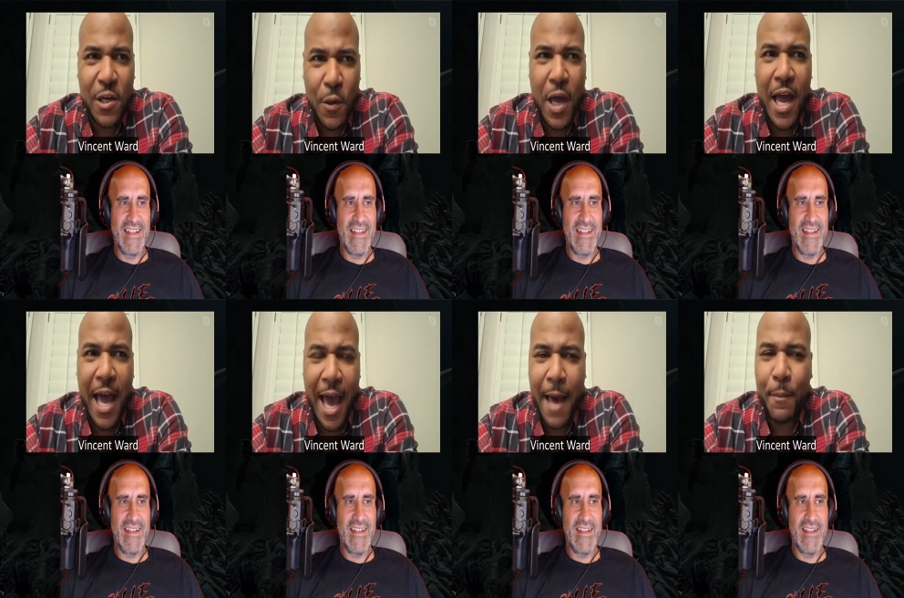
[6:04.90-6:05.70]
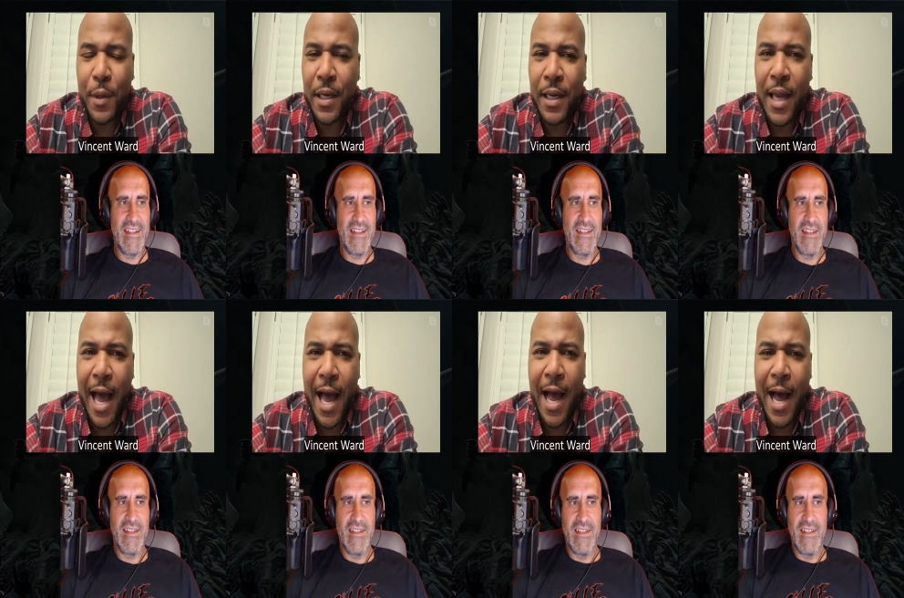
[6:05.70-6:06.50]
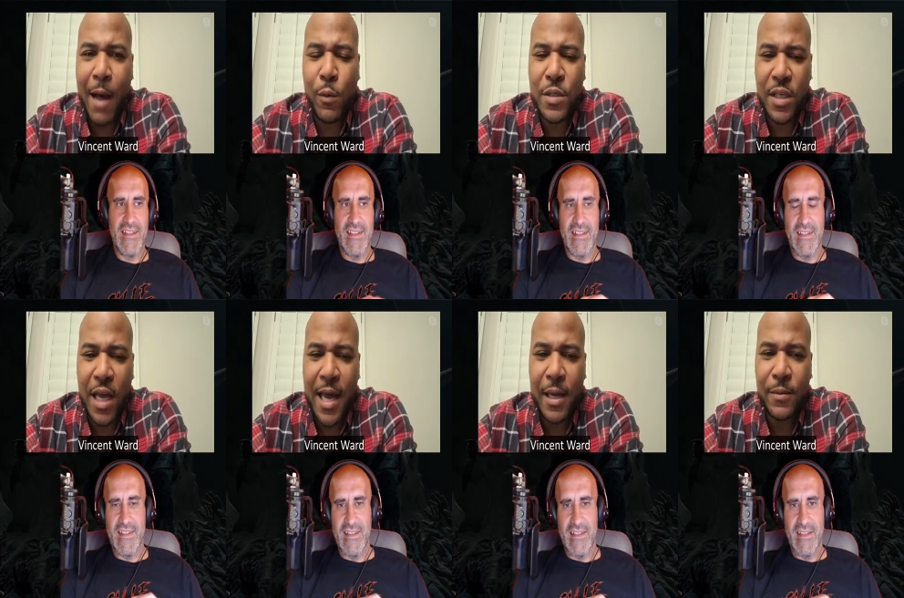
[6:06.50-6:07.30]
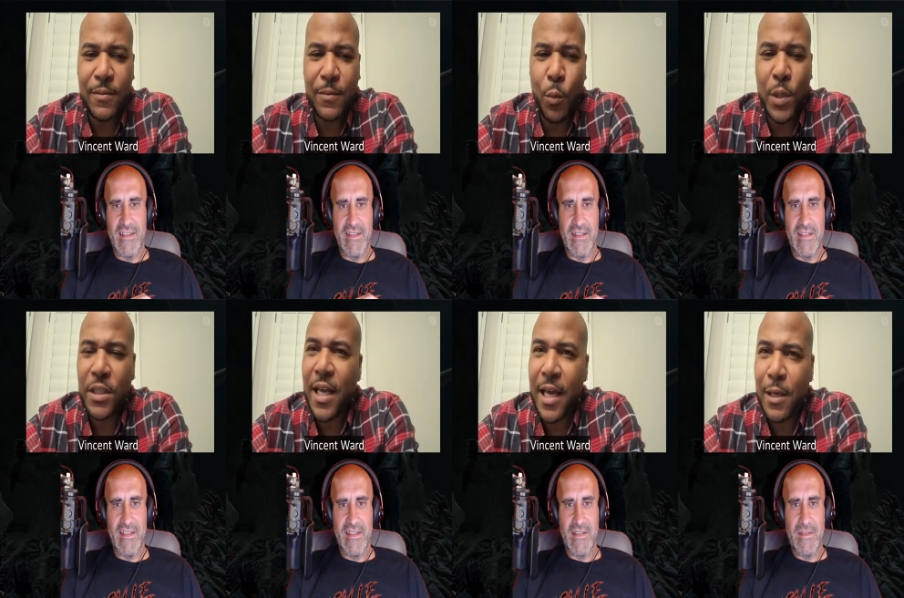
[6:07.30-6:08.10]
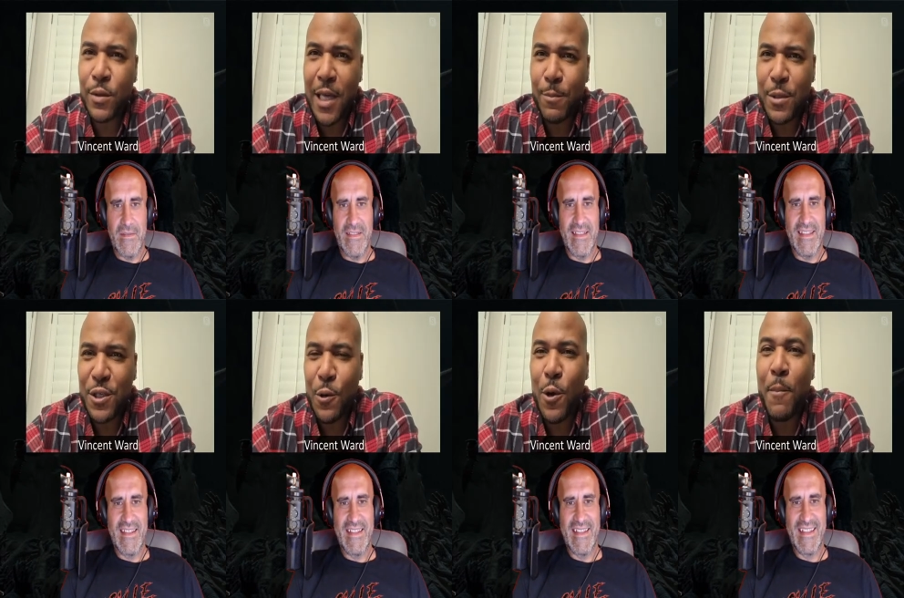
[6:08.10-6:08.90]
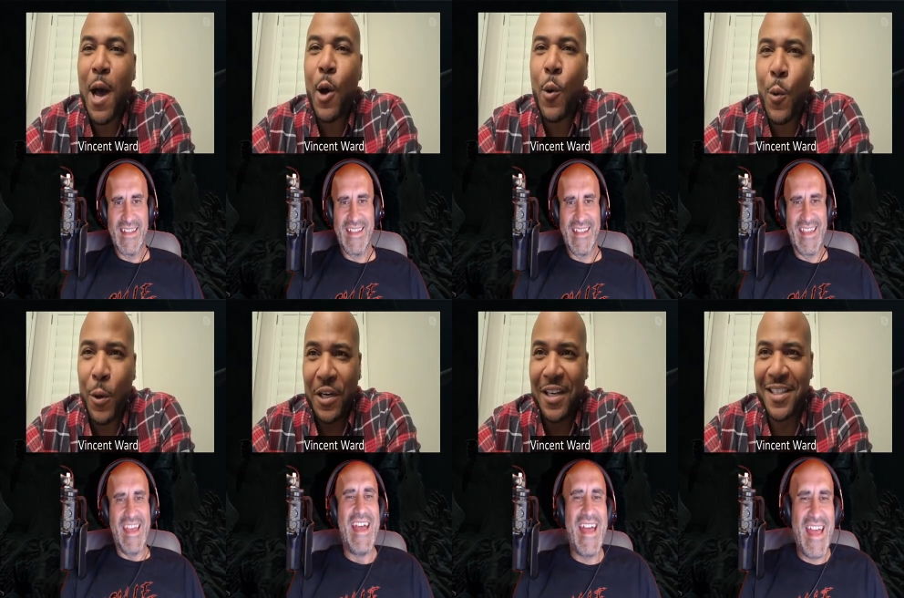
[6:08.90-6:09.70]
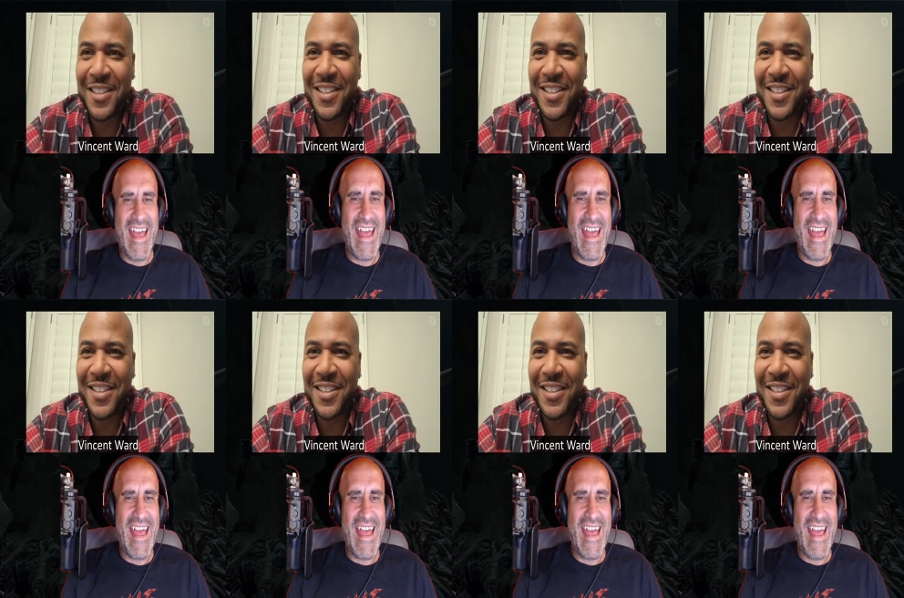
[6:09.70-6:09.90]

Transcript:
Speaker 1: saw that happening, I was like, what the hell type of show am I on?